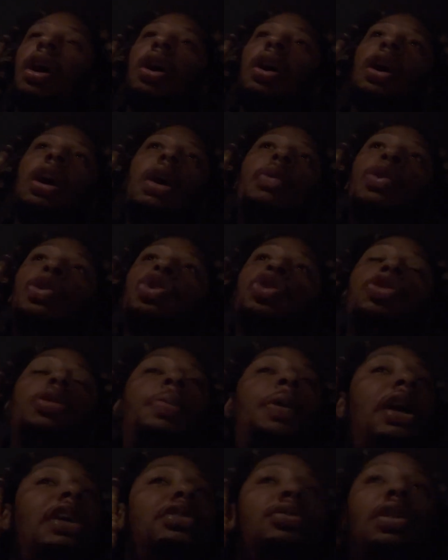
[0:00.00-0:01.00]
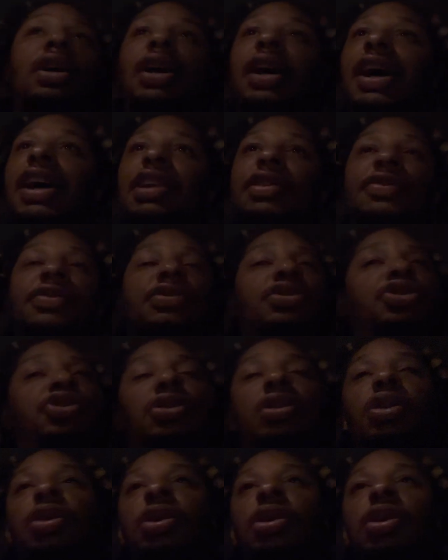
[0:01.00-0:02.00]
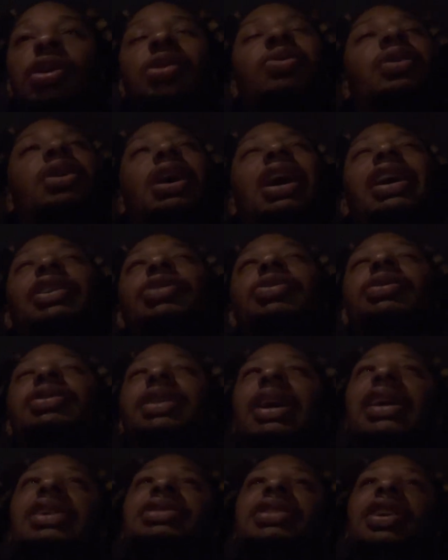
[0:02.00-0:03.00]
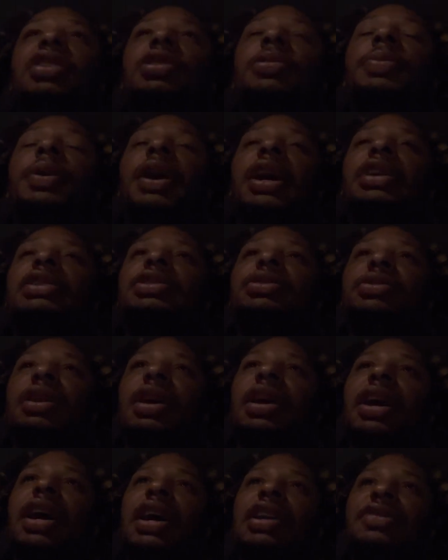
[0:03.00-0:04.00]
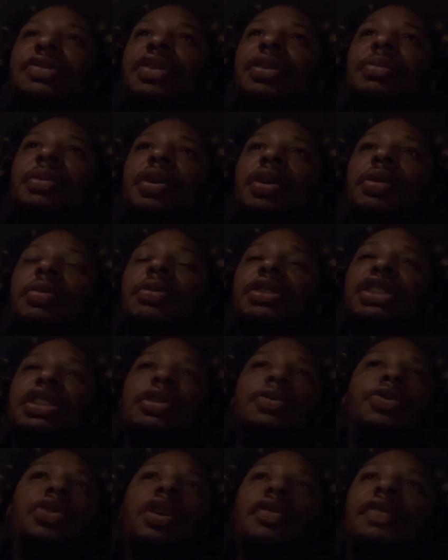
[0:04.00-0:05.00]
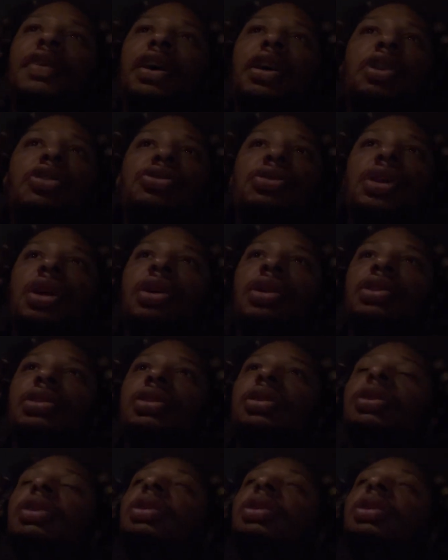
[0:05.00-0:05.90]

I won't do a deposit on that last, I do a $1,000 deposit on that last female, but she's $4,500.